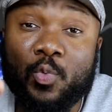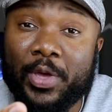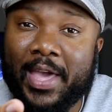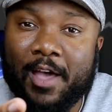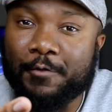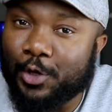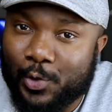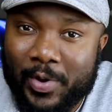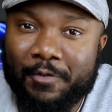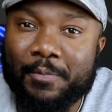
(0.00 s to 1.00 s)
we have
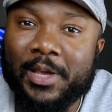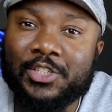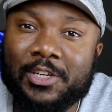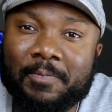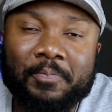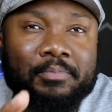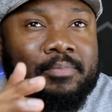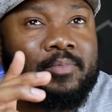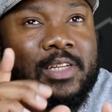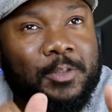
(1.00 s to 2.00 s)
new information
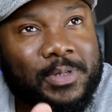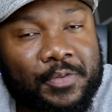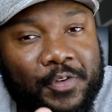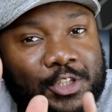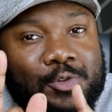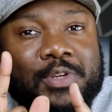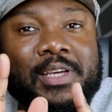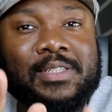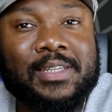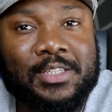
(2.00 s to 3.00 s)
specific to the
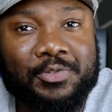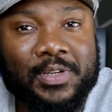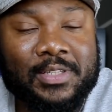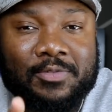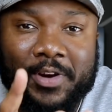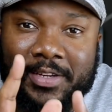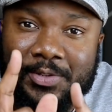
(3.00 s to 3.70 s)
accessories, right?